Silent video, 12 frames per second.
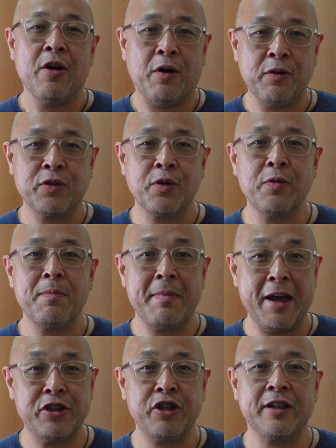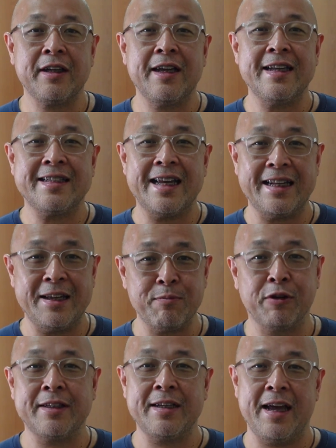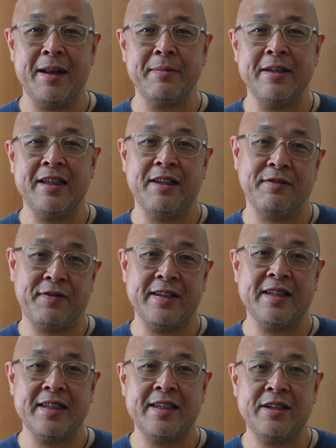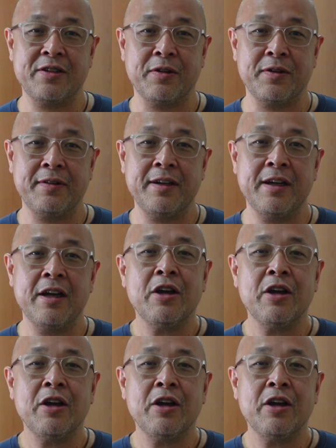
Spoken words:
Also, magic is an important element in a fantasy story,